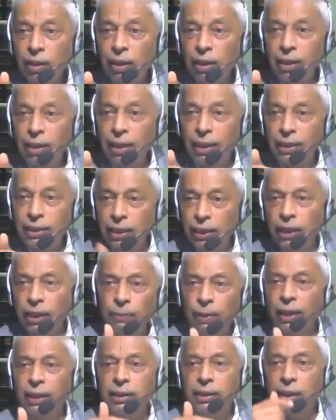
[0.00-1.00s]

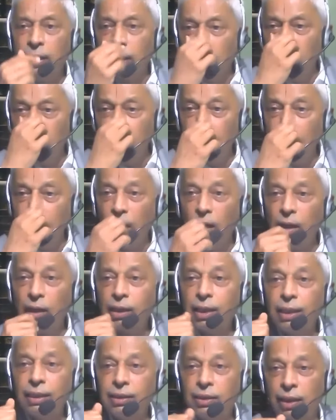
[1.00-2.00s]
legitimate children are
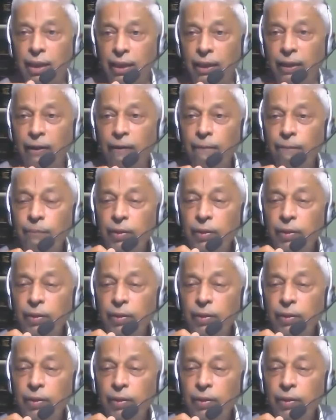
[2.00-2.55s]
concerned,